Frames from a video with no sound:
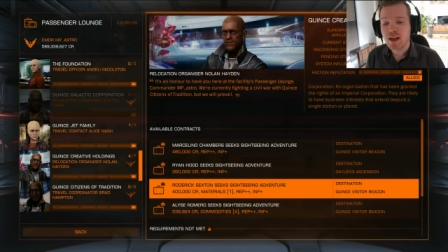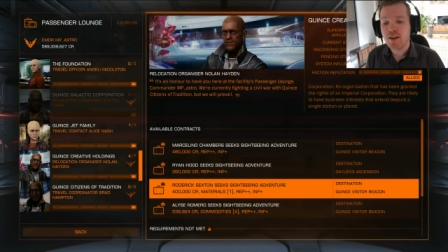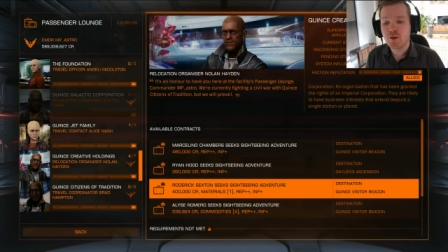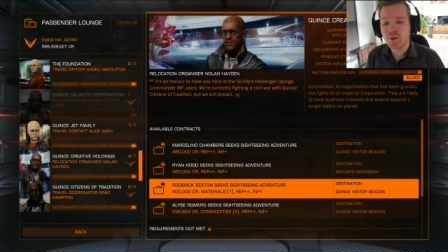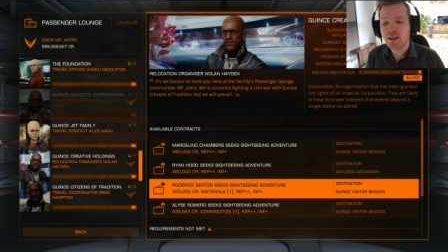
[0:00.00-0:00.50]

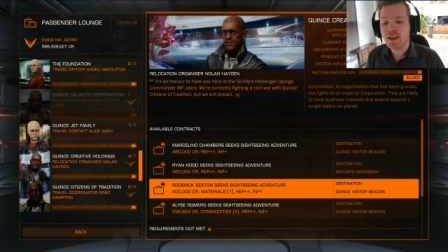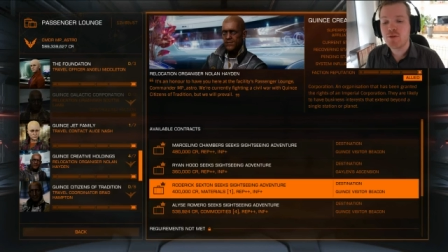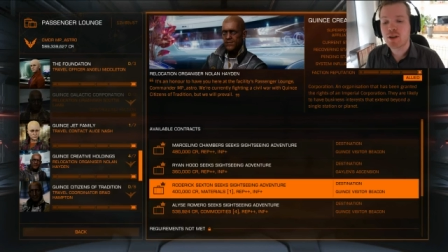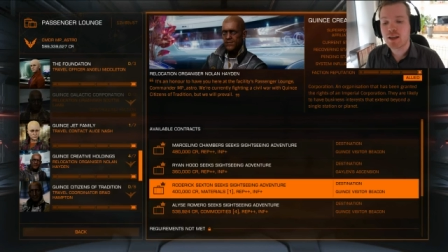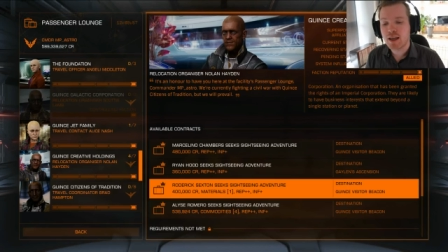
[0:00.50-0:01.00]
If you believe
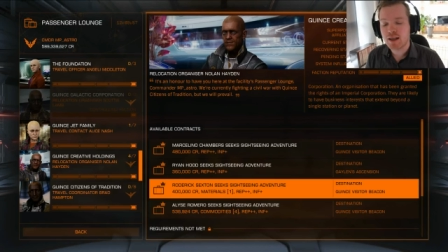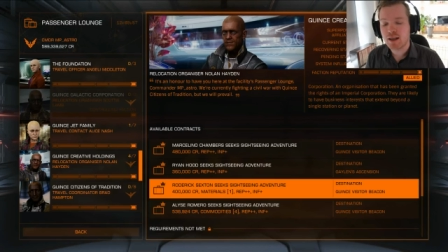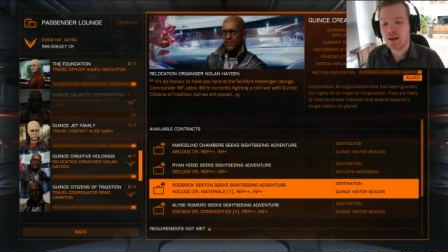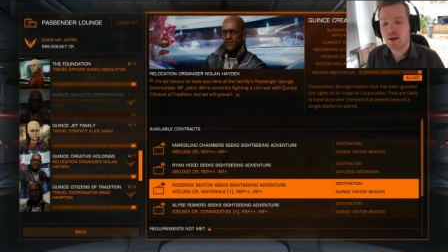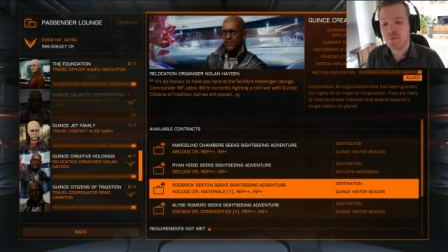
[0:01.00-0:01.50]
you can
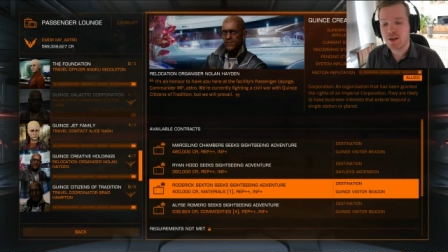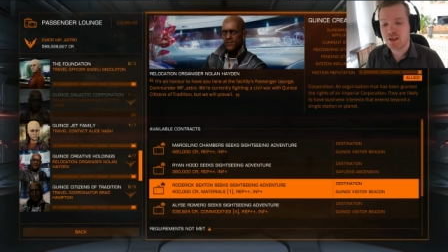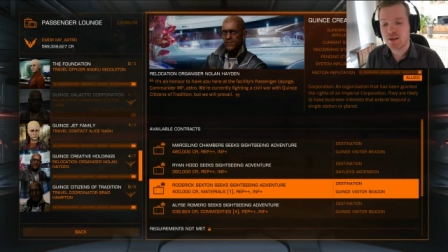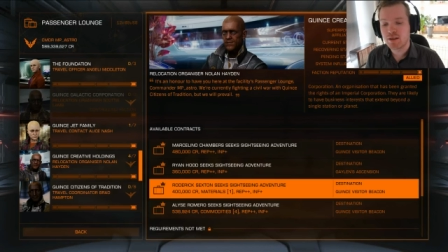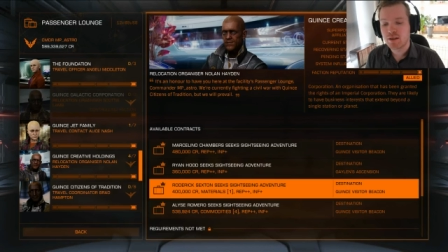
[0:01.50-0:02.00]
get a
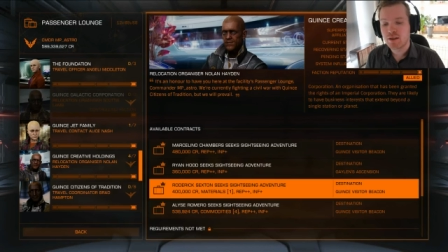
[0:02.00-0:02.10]
mission